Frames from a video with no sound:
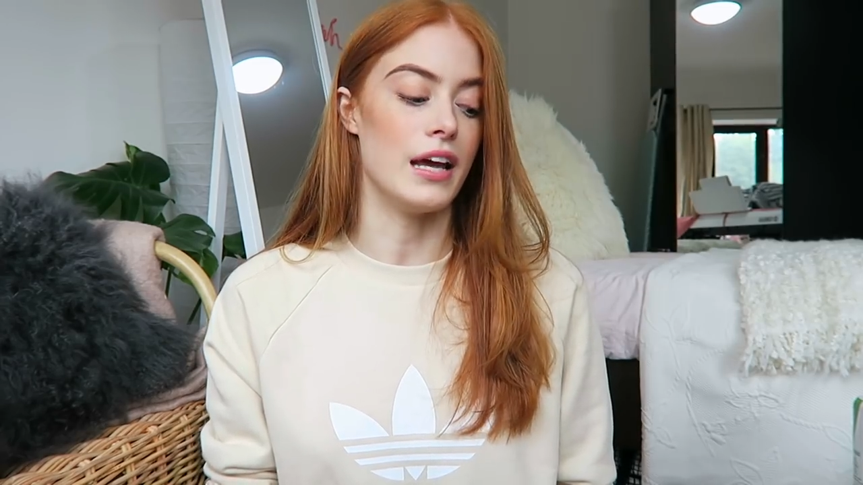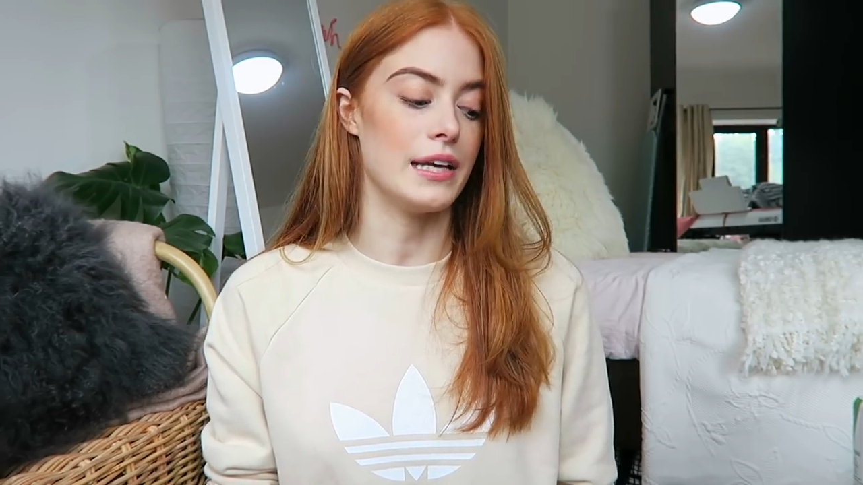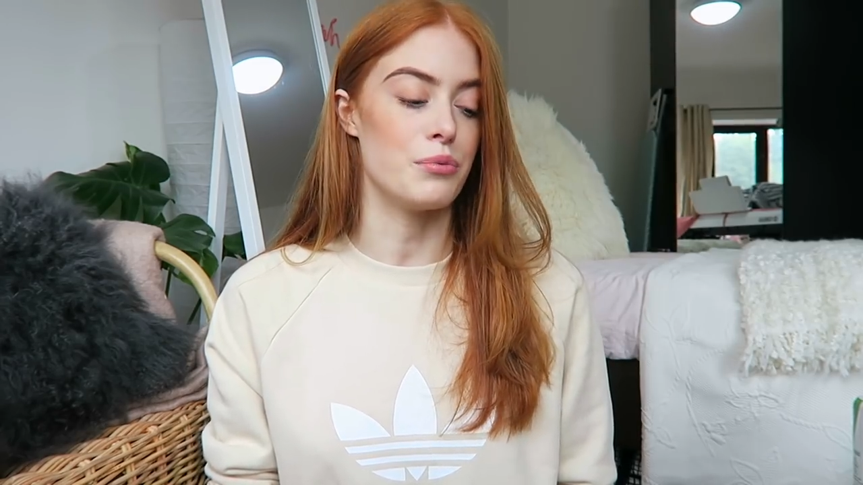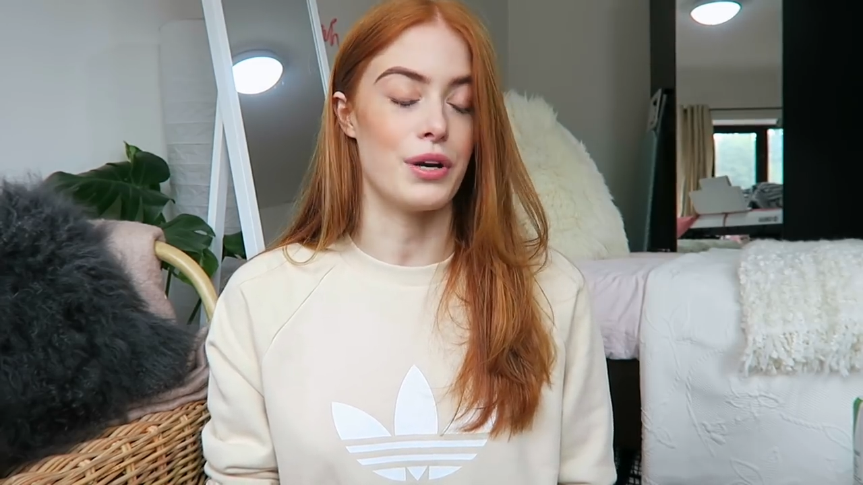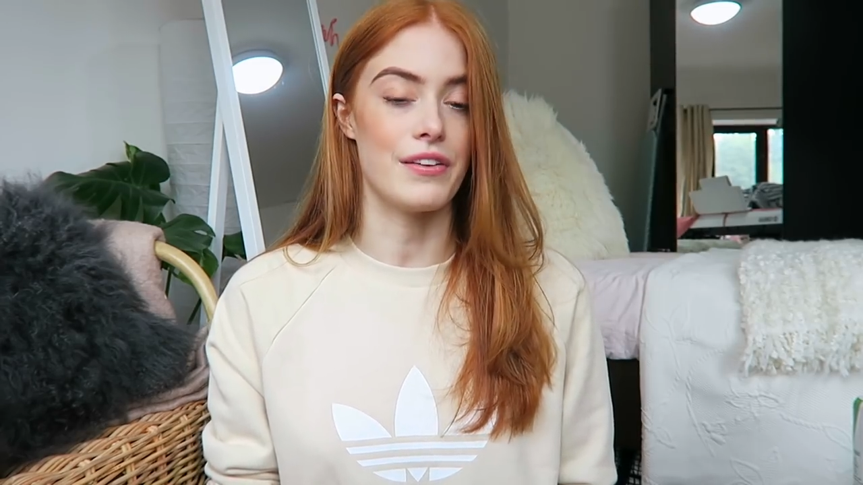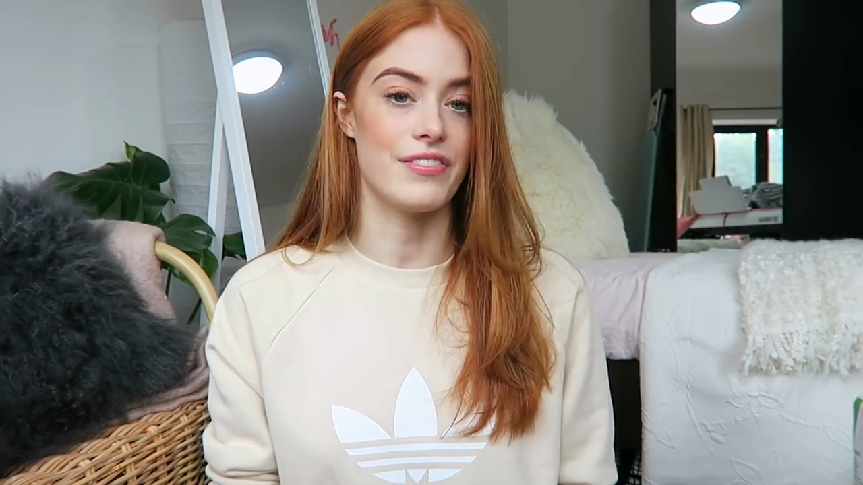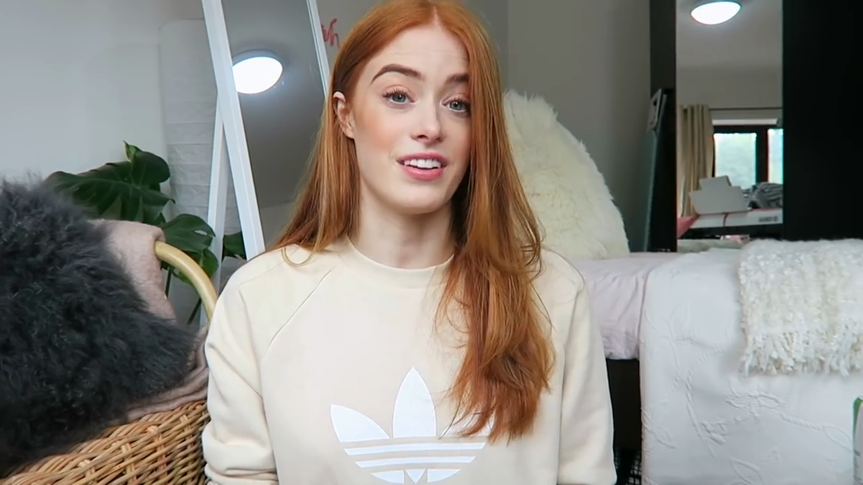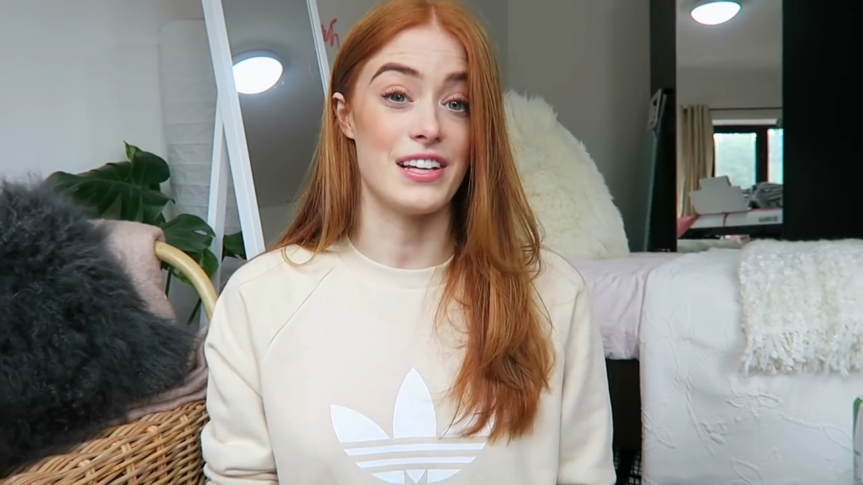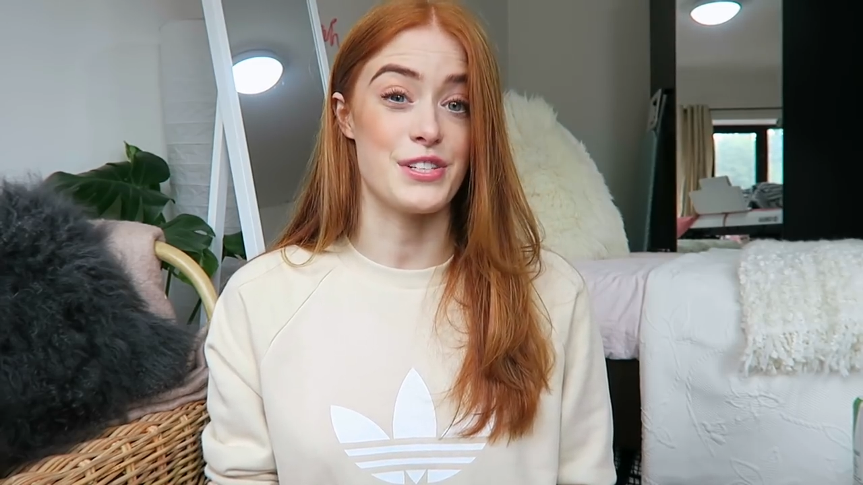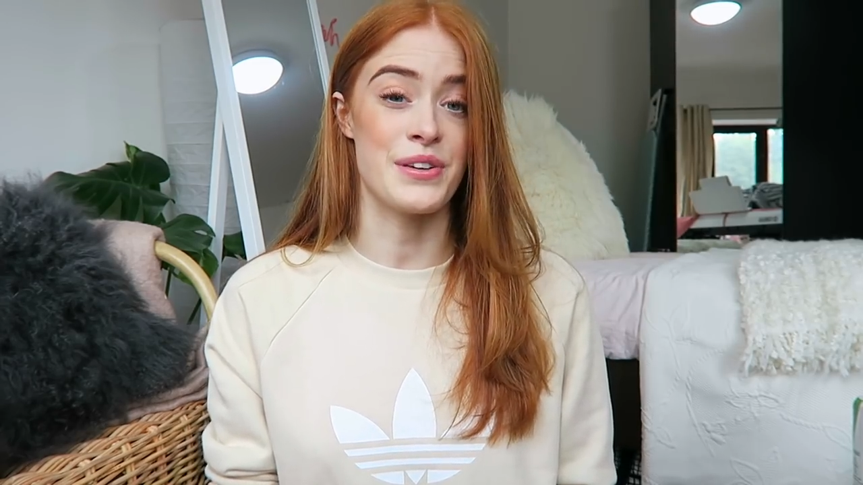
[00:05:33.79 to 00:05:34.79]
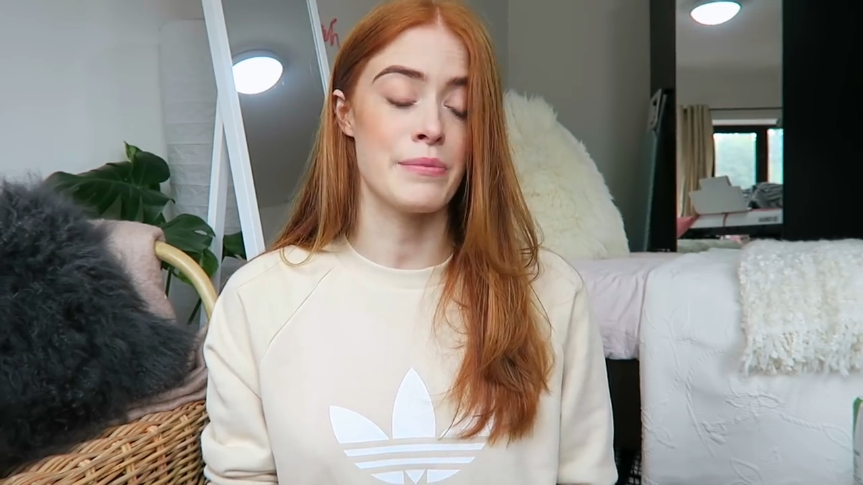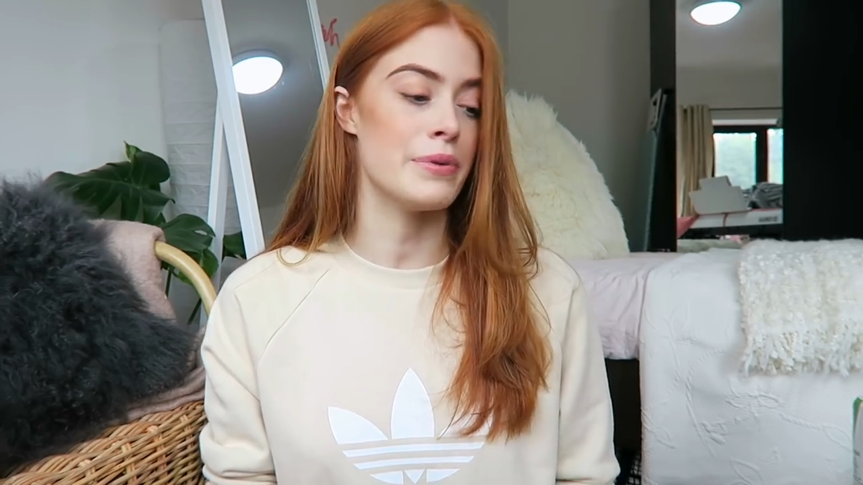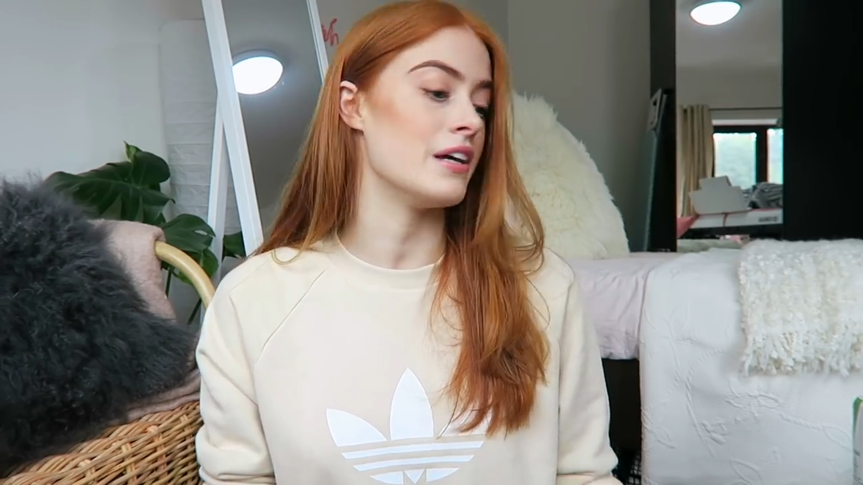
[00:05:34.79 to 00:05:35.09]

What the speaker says: like what I feel like doing,